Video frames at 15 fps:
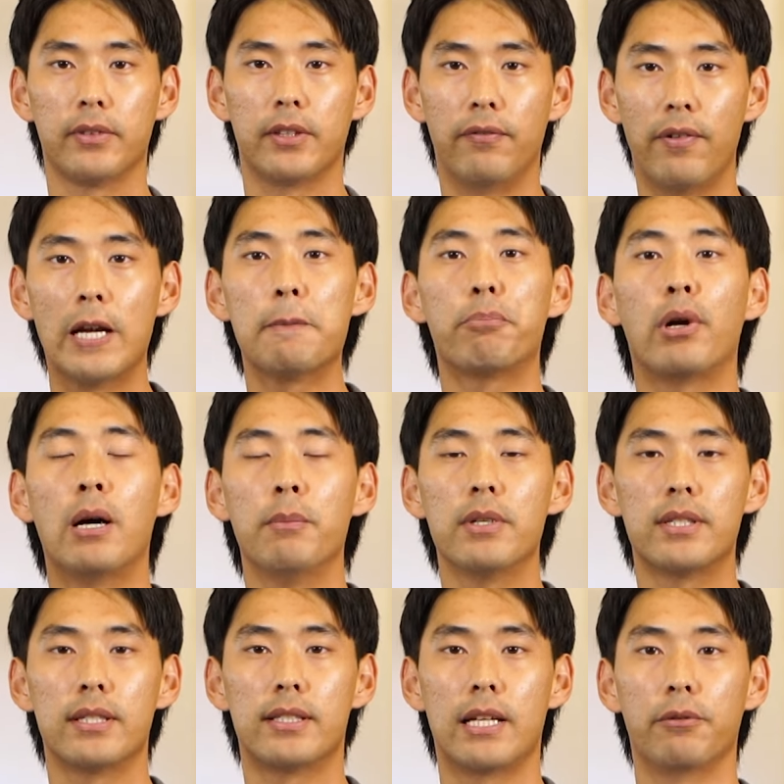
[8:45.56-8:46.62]
the very
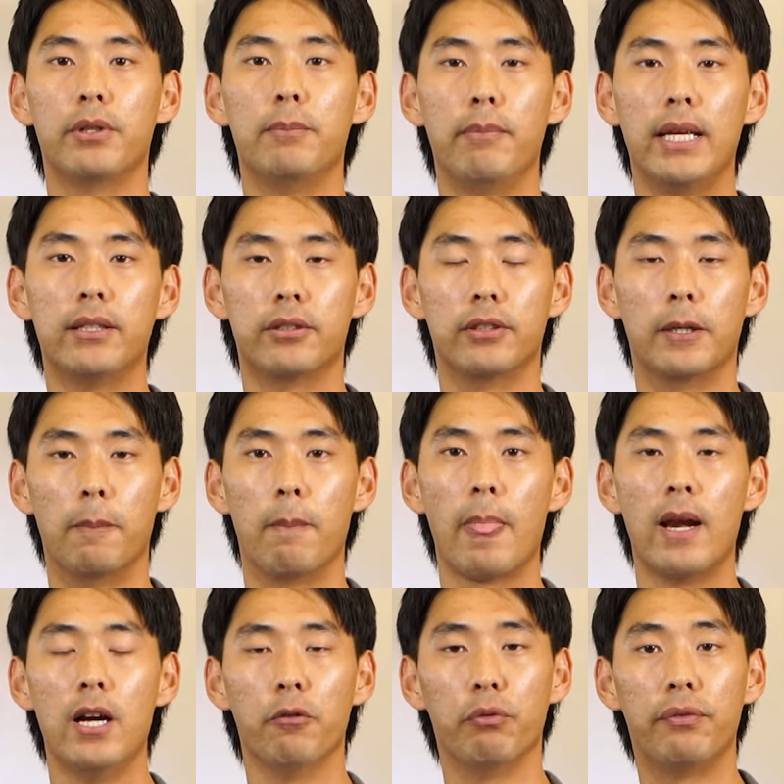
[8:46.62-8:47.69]
promises that we made to Him,
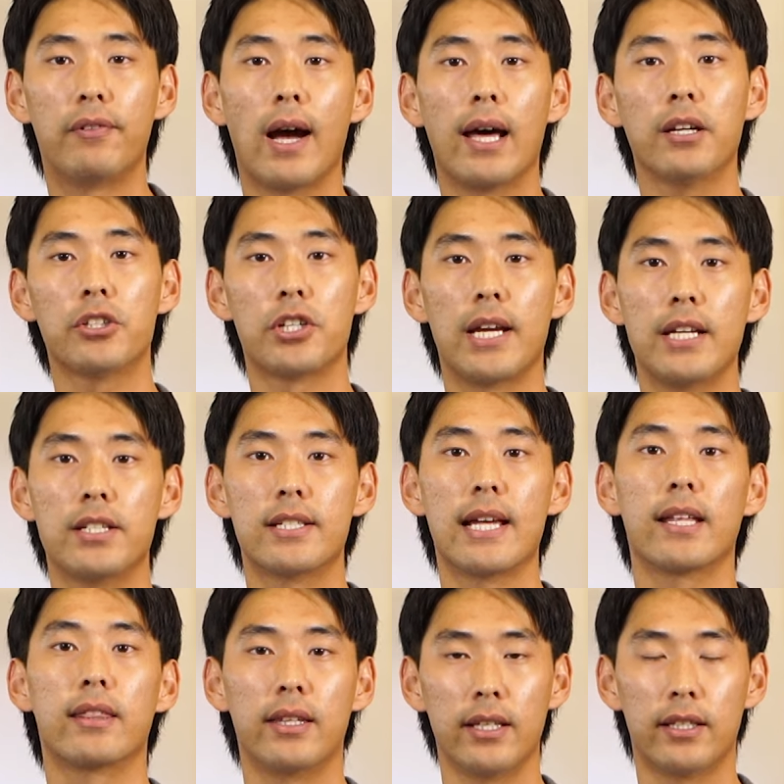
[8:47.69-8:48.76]
we've got to change
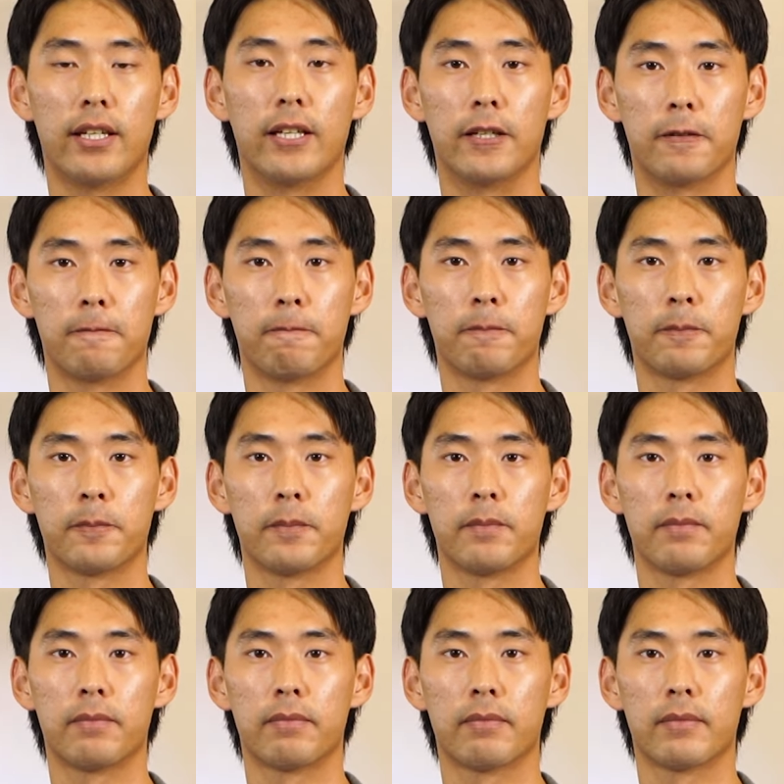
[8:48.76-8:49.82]
that thinking
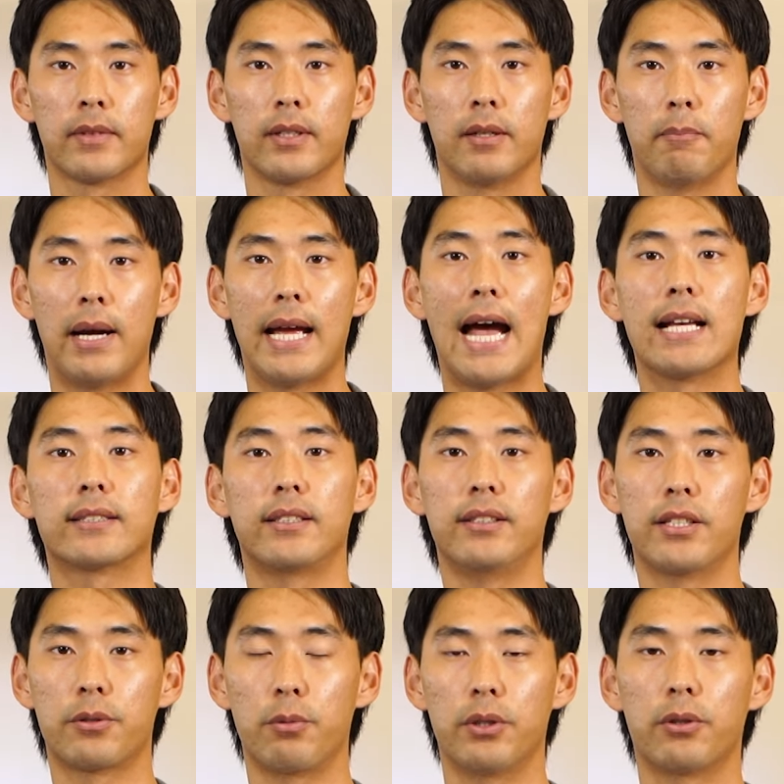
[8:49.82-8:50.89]
by asking
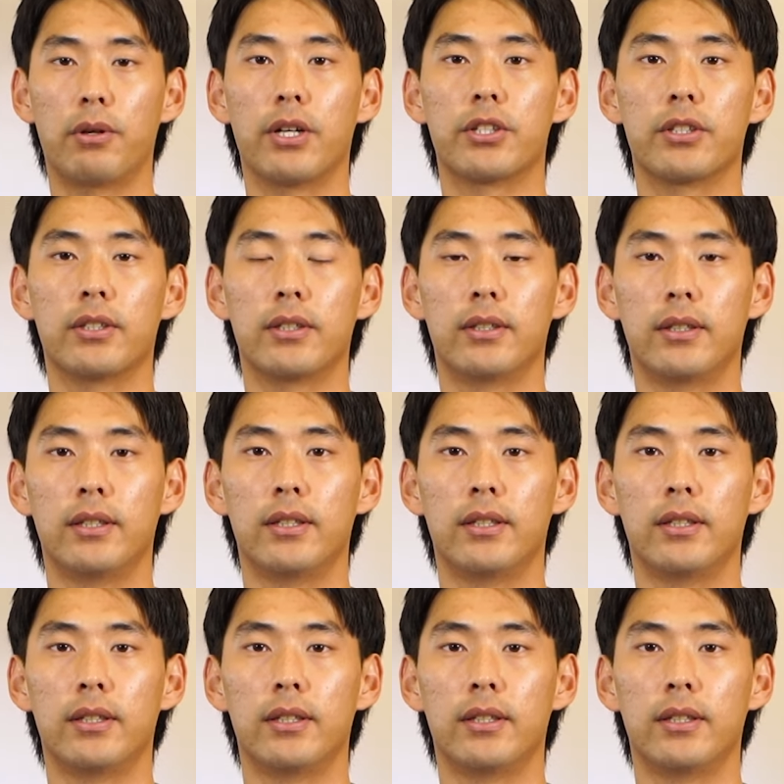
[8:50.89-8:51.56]
this one question.